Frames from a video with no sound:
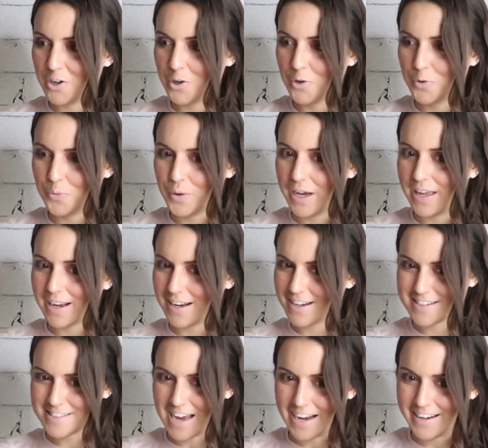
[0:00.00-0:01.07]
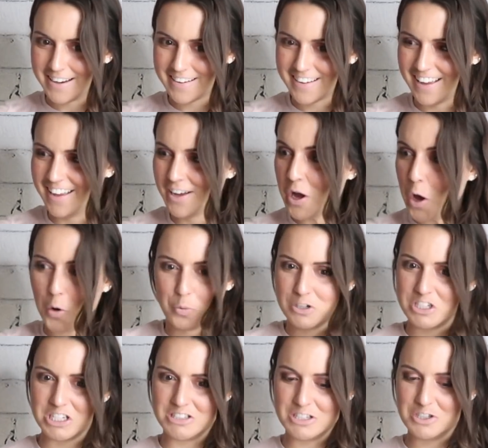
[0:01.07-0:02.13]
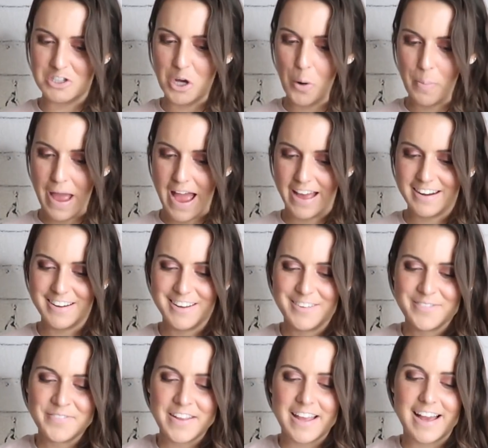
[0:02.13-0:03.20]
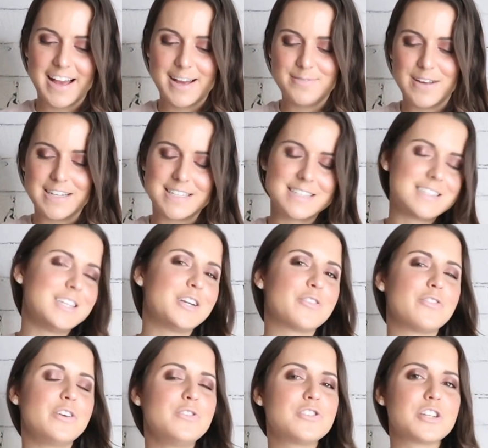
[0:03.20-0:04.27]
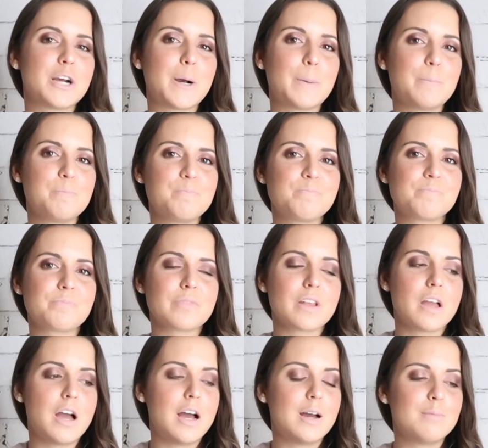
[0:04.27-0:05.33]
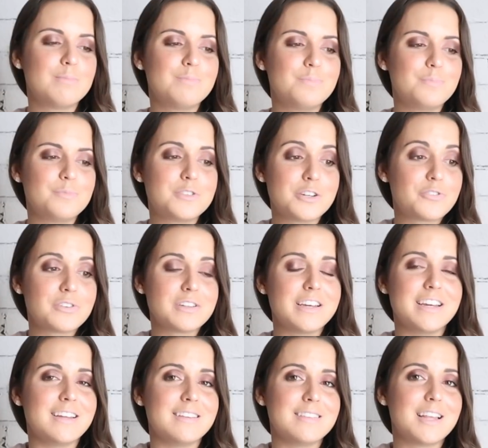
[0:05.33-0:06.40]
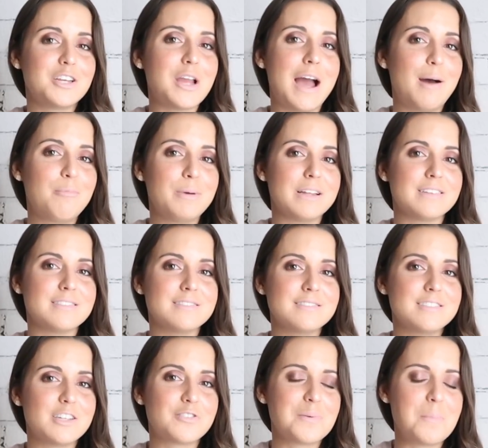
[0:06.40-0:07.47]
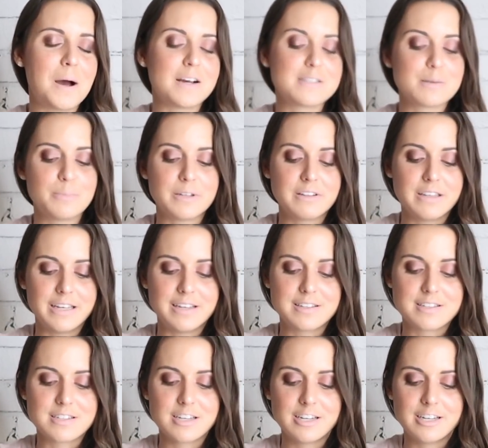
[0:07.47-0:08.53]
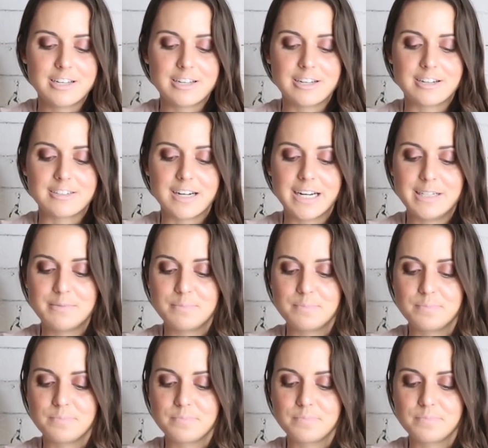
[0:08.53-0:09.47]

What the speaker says: new and exciting, which isn't so bad, and to see your future differently than you have been. Different possibilities. All right.